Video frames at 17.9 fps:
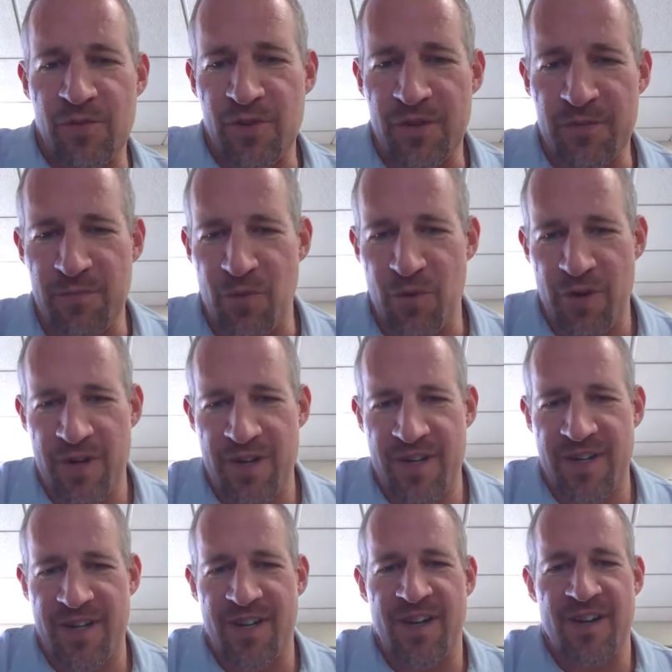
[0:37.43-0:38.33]
good
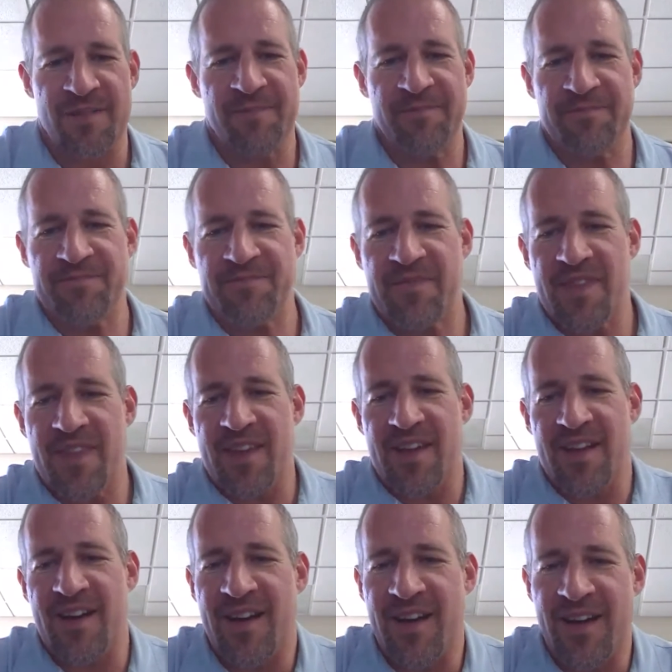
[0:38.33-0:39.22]
morning.
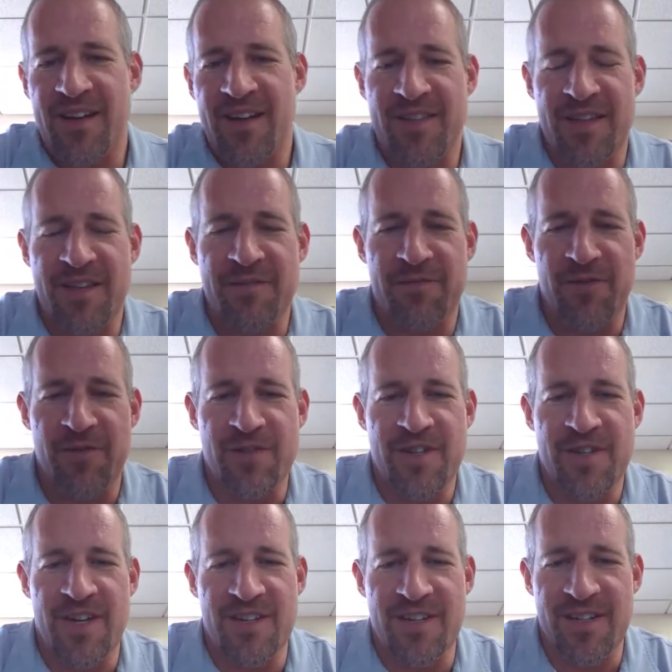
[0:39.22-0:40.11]
Thank you for
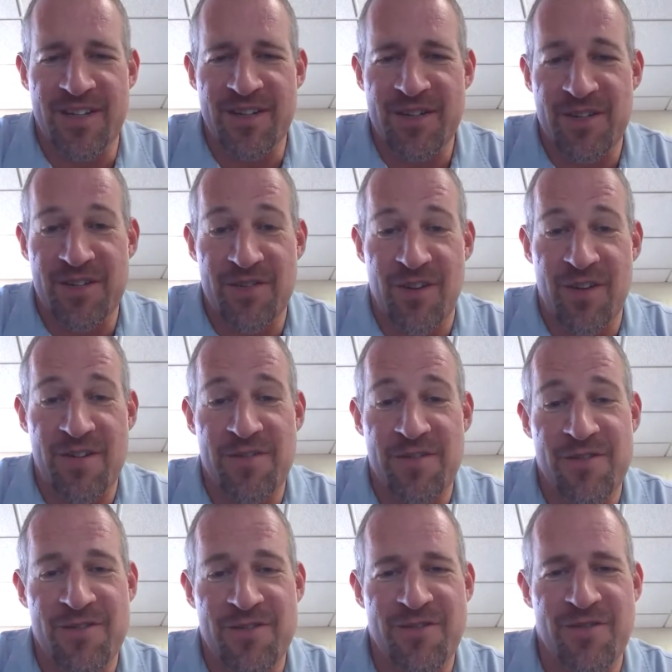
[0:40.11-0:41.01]
attending. This is our
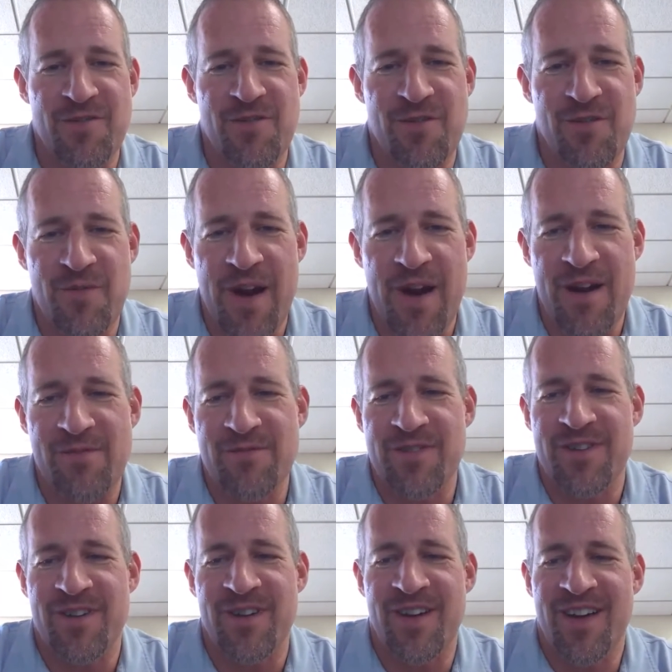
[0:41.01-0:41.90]
third go
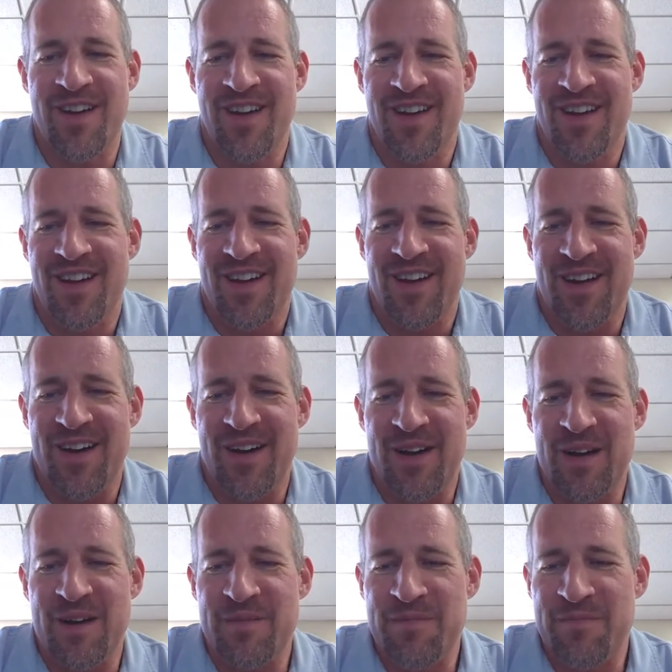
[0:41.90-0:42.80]
around.
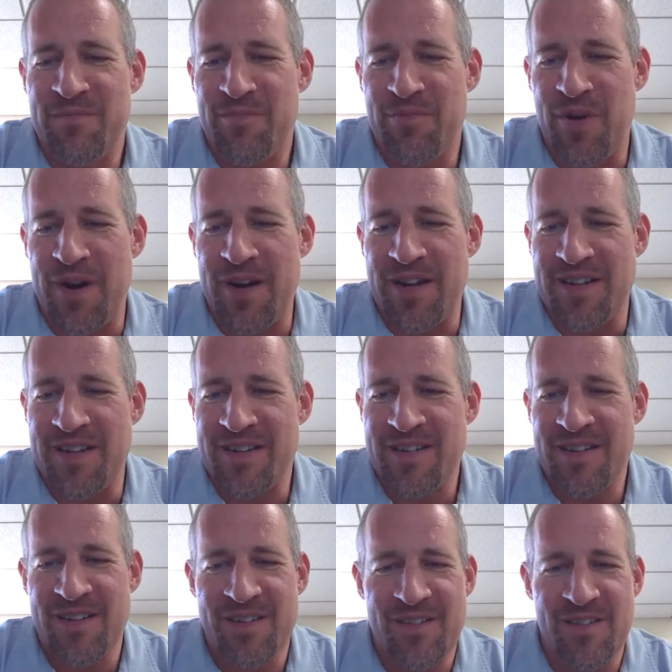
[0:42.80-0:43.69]

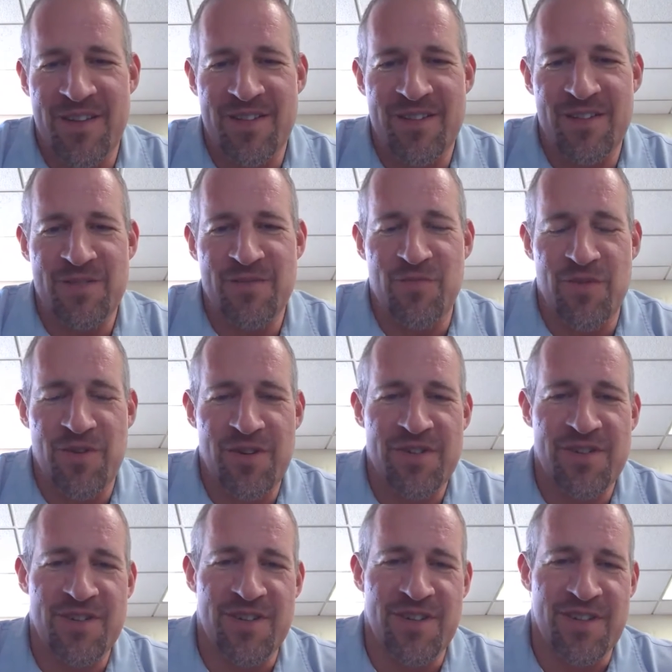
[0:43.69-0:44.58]
Praying that this
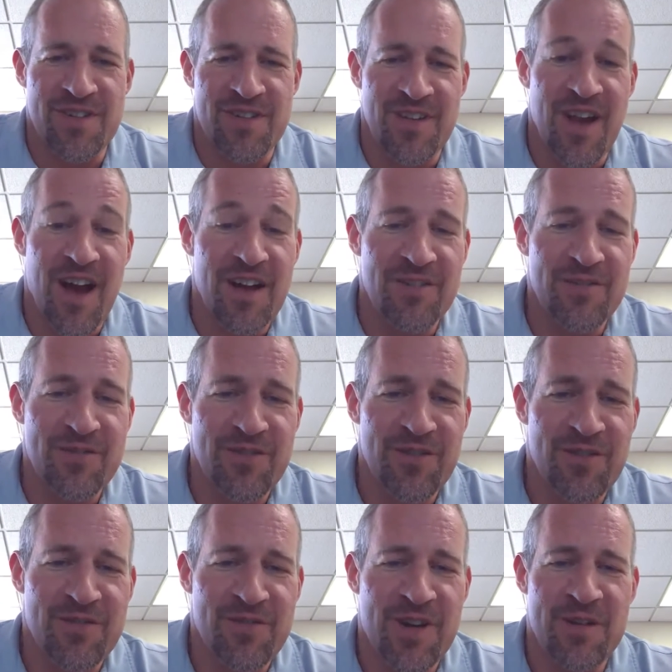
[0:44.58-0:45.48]
works and that the
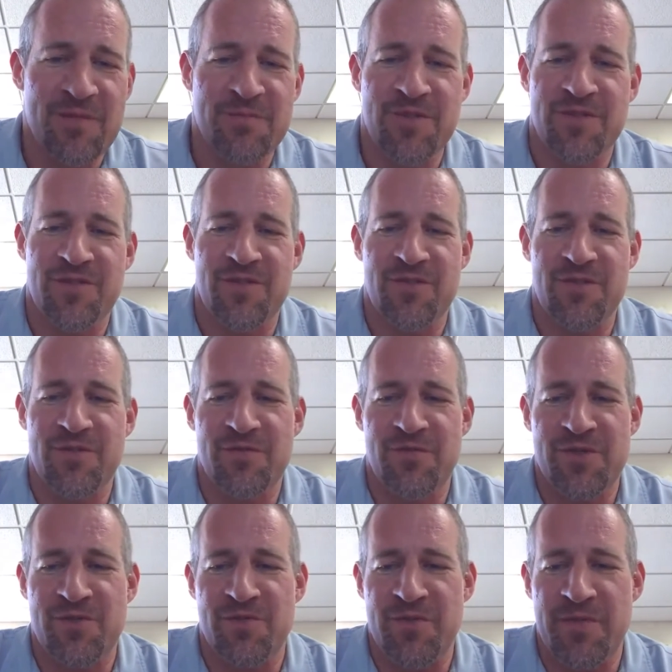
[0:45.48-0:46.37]
audio comes
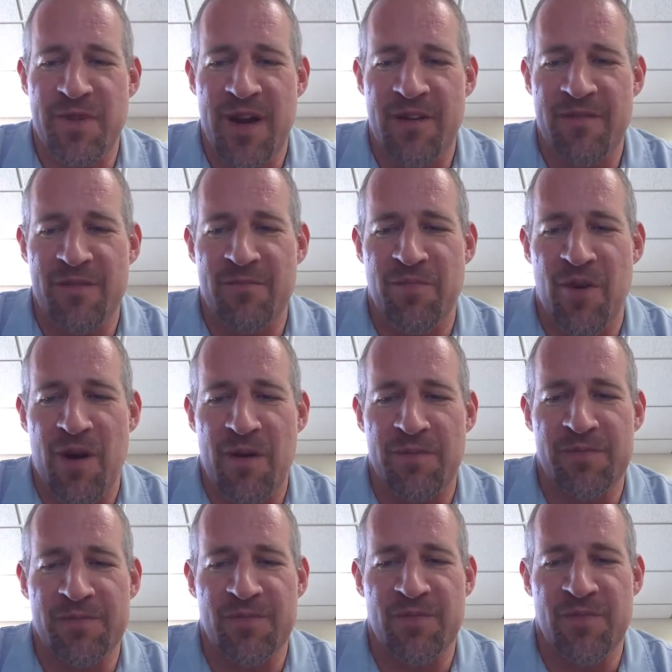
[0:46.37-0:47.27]
through, which we've been having
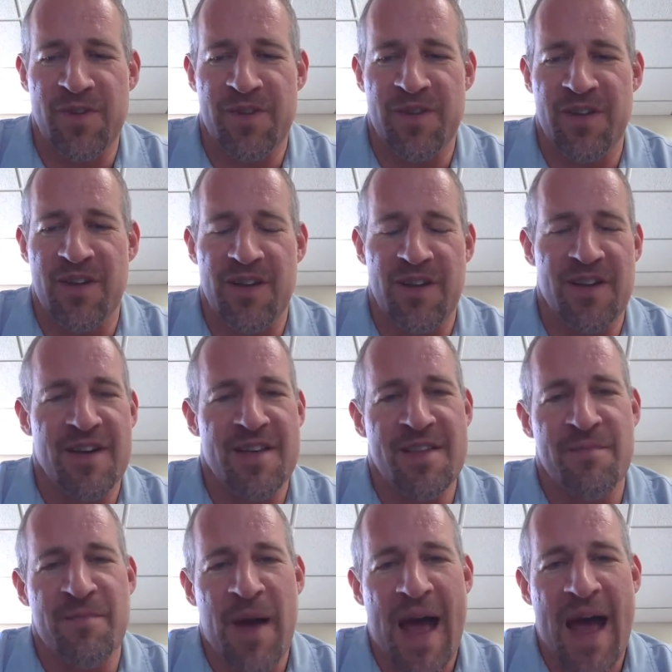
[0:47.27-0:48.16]
problems with
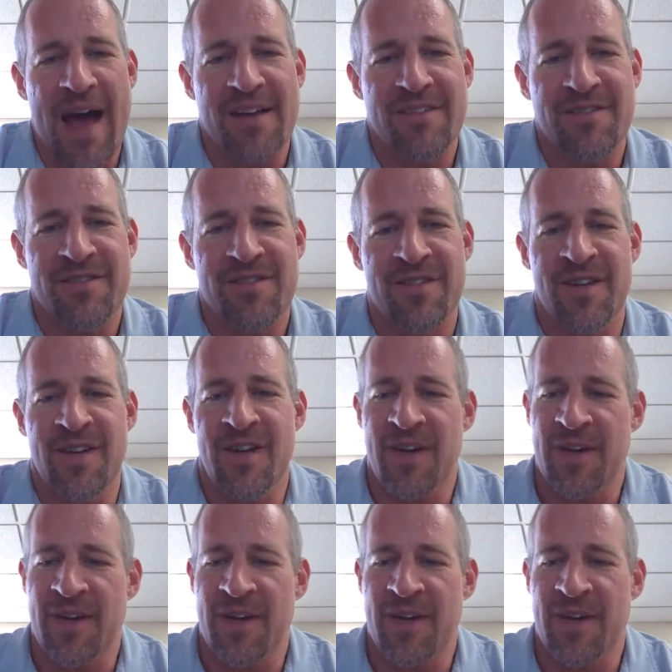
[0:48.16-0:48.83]
in the past.